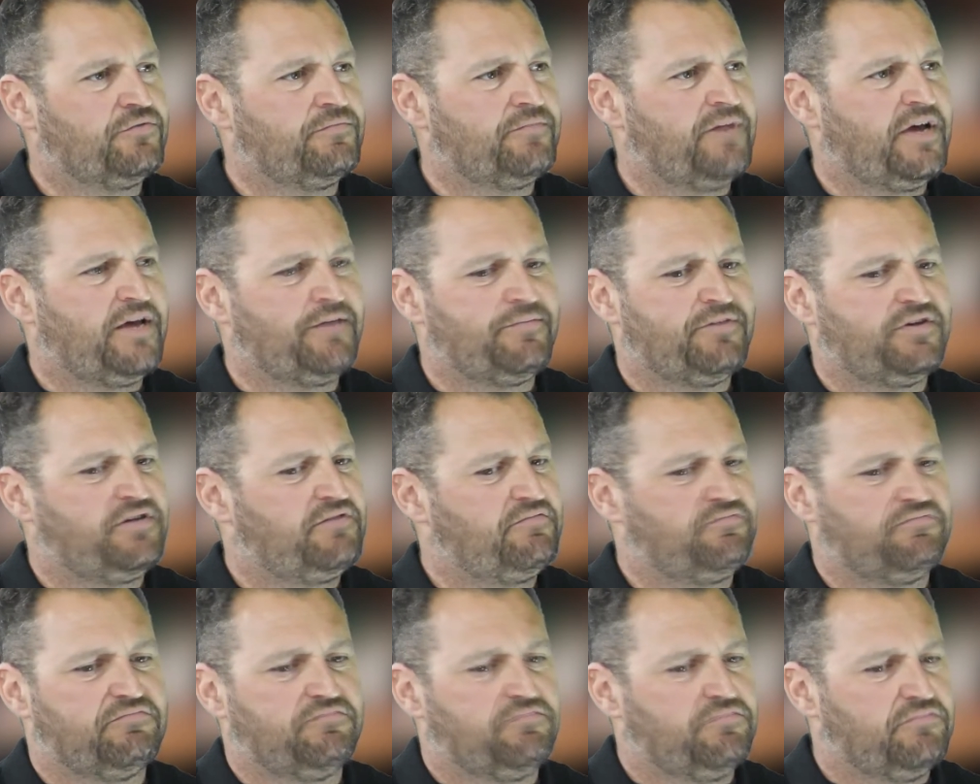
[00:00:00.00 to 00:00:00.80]

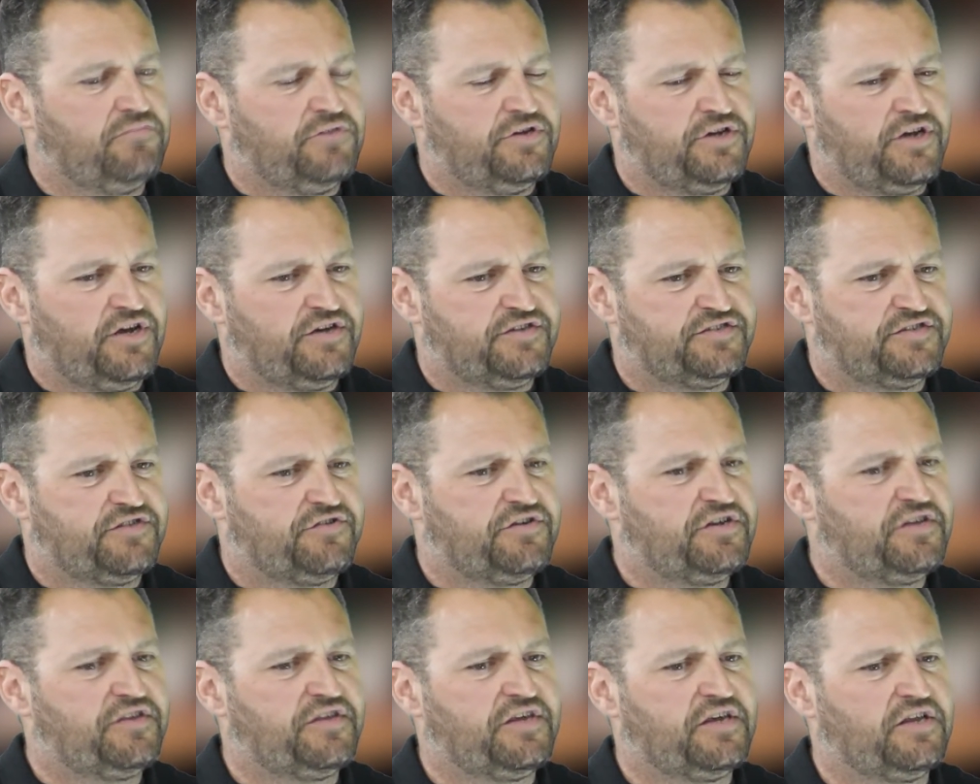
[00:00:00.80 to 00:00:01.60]
Maybe, you know, is there
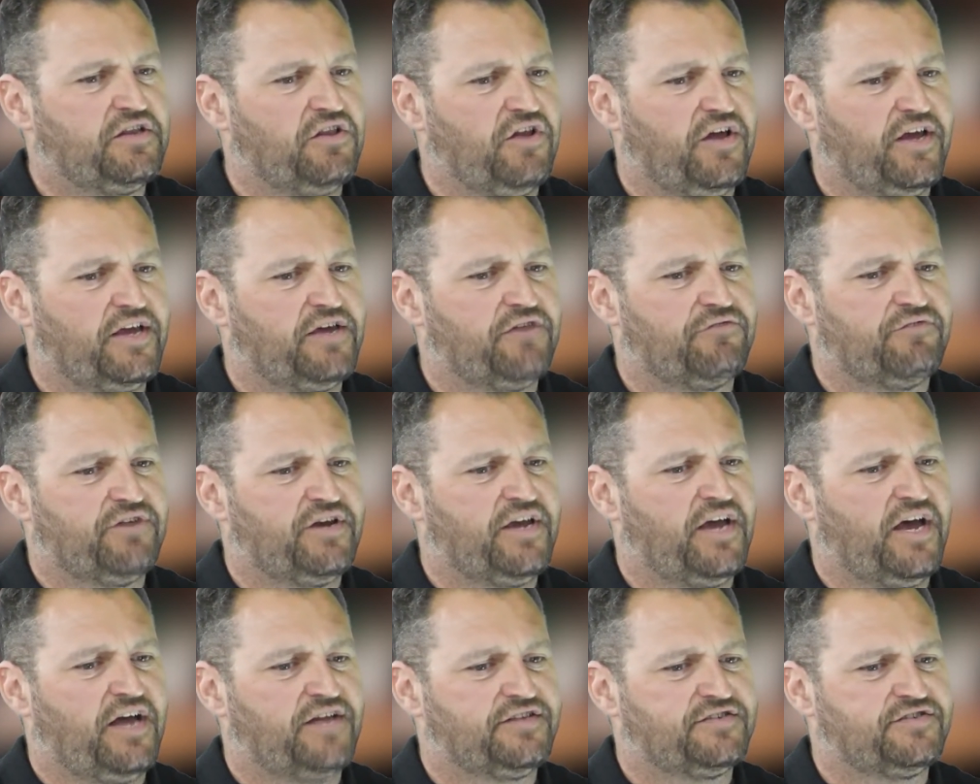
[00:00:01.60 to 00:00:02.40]
anything like in
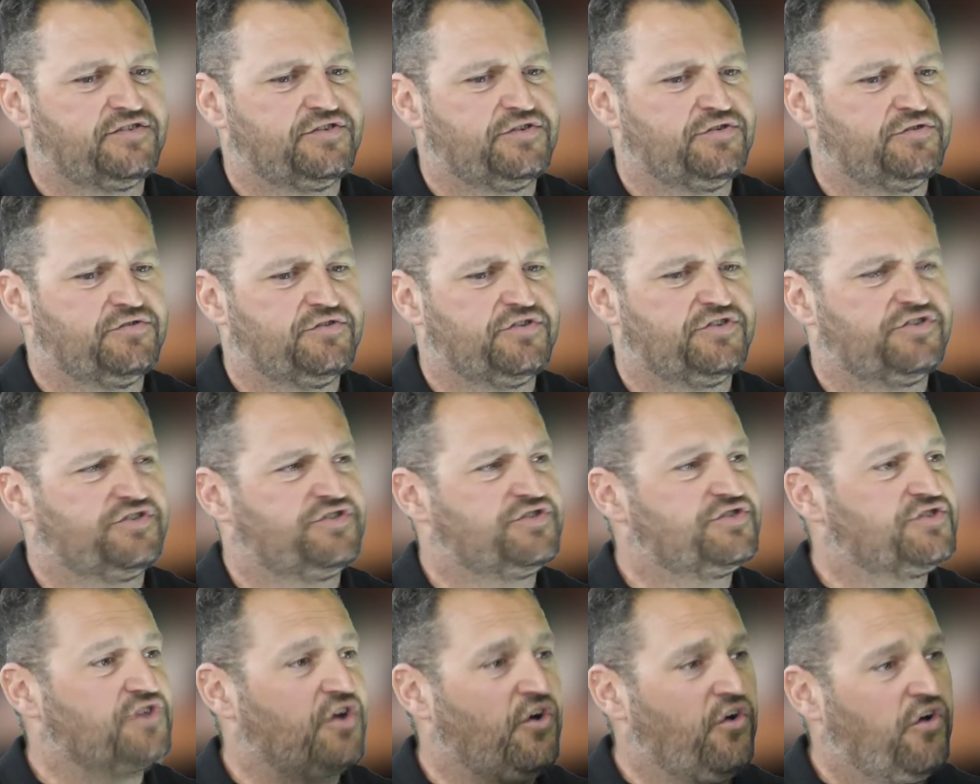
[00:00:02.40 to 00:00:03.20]
regards to the
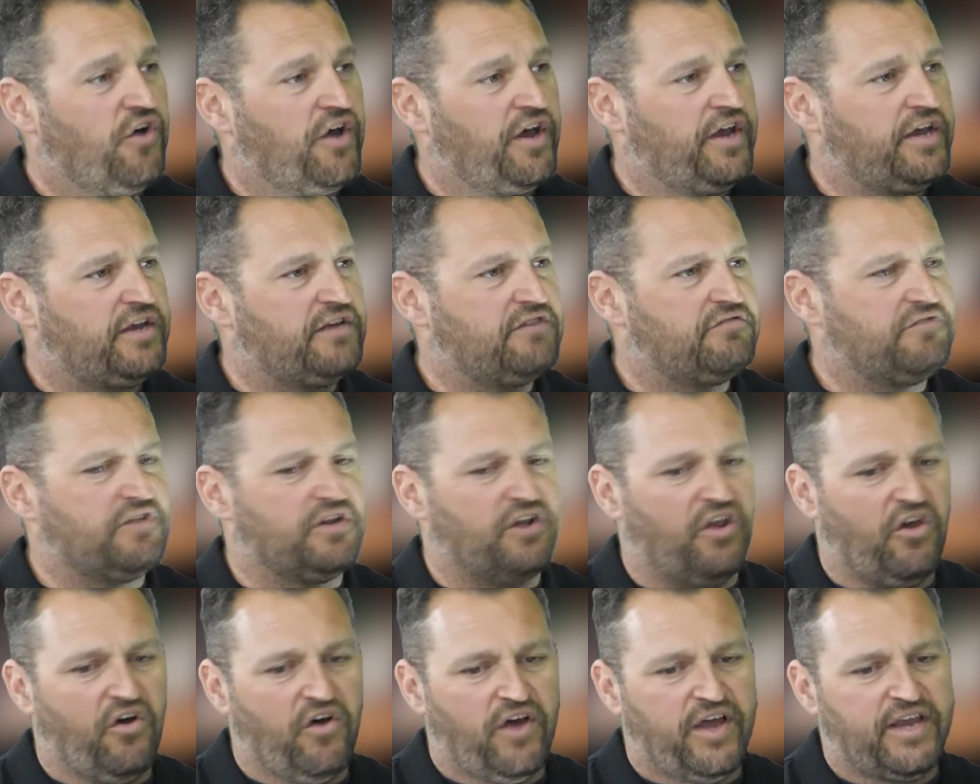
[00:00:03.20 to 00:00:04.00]
design, the
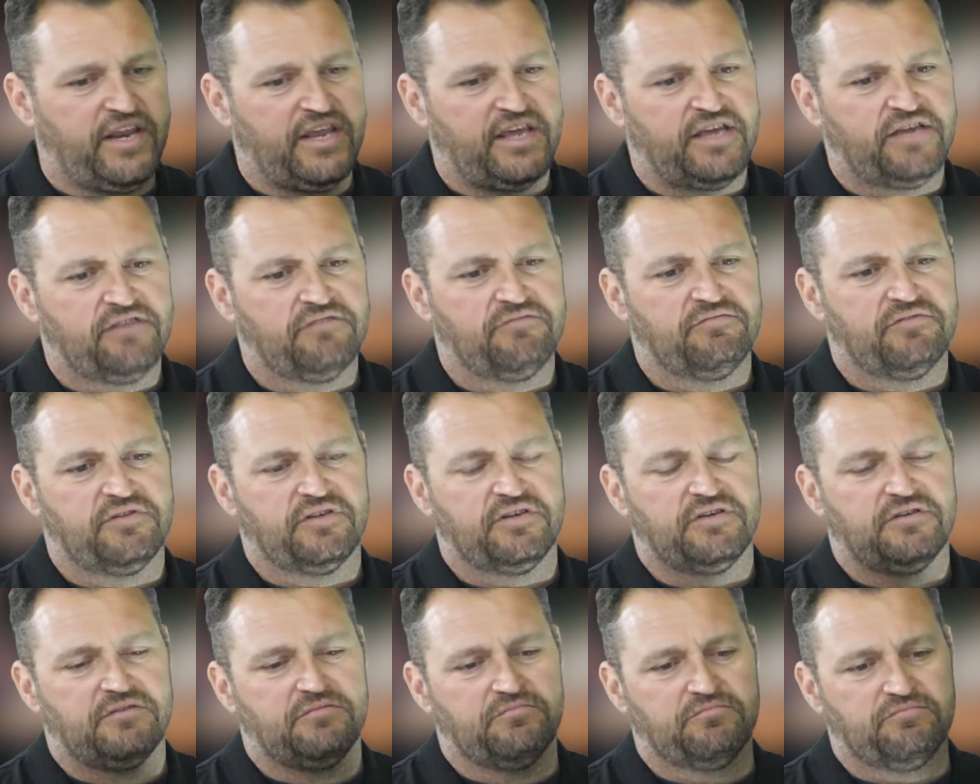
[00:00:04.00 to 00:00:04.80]
lighting,
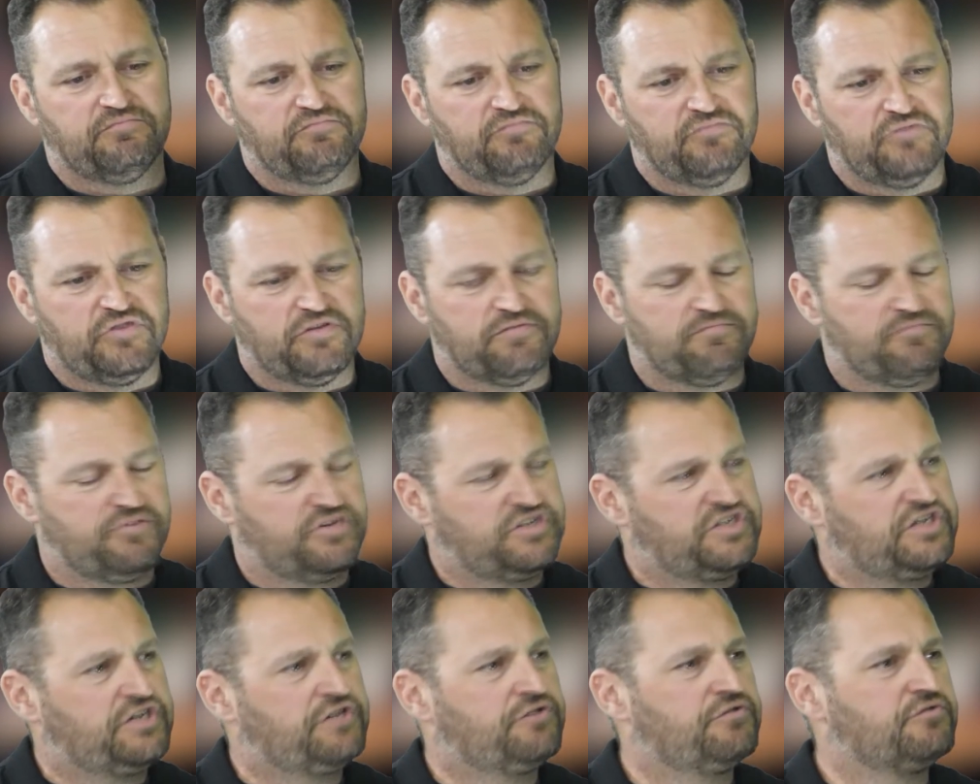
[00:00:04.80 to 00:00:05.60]
the
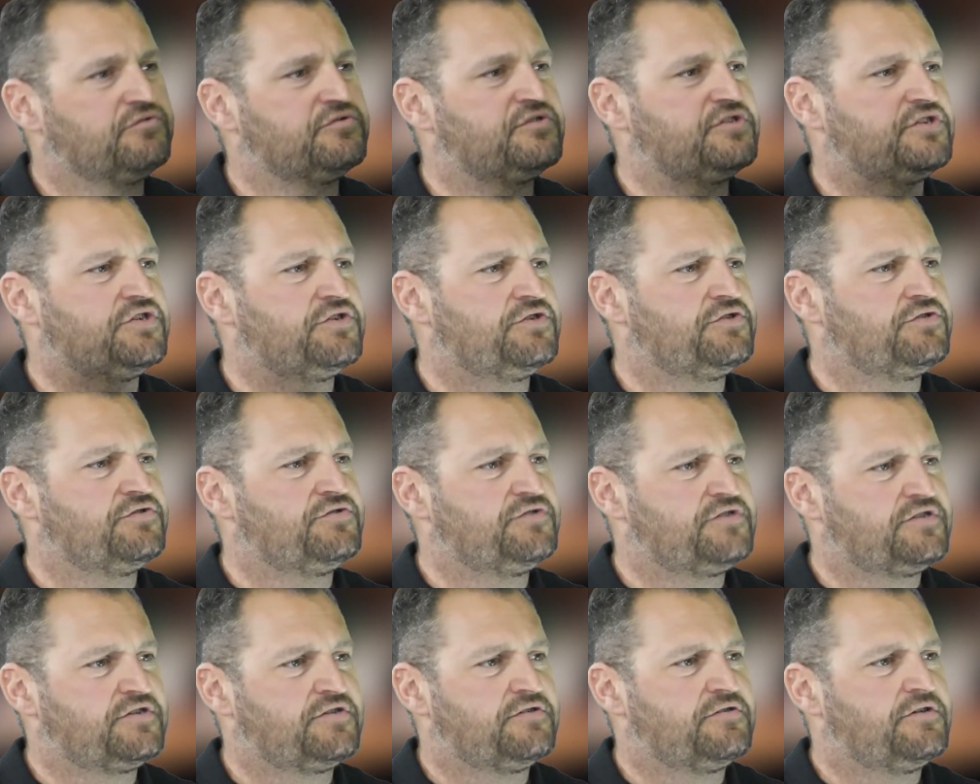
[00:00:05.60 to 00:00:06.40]
materials
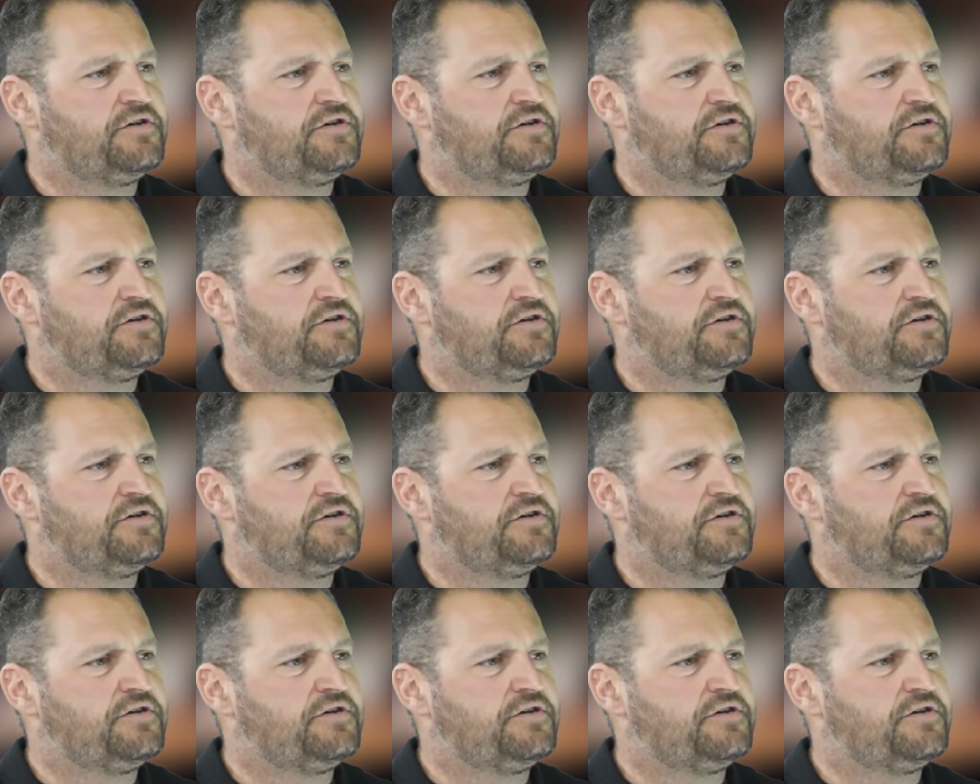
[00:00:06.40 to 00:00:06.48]
used?